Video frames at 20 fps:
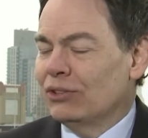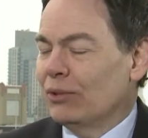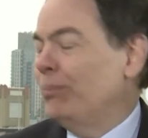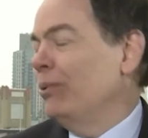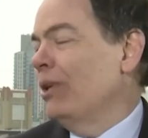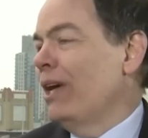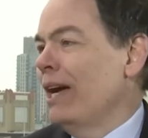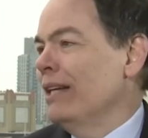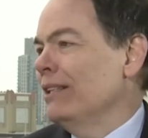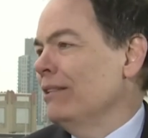
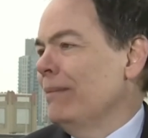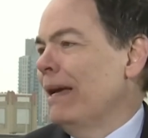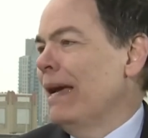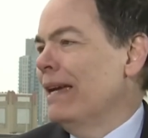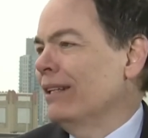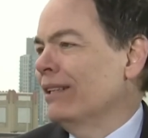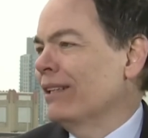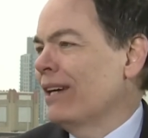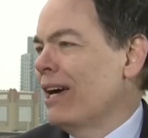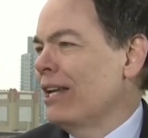supply and
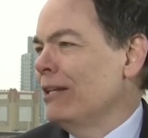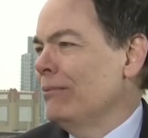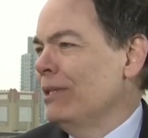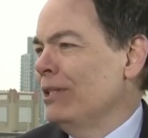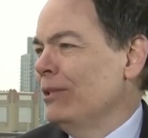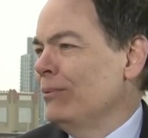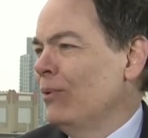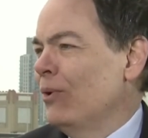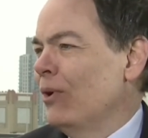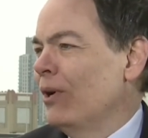demand economy
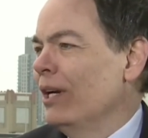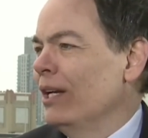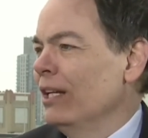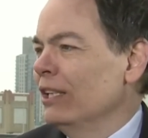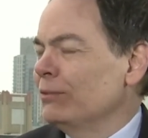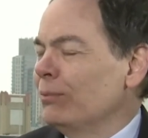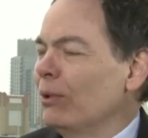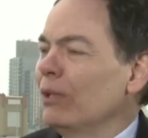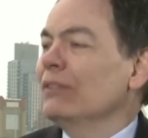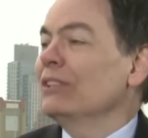anymore.
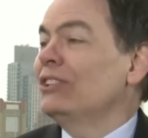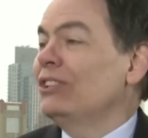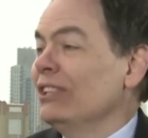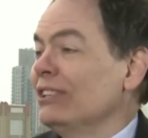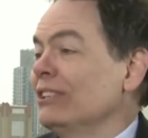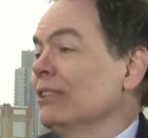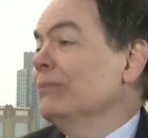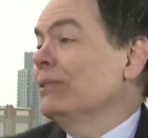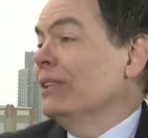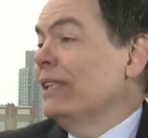It's more of a
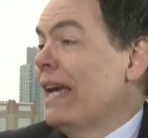systems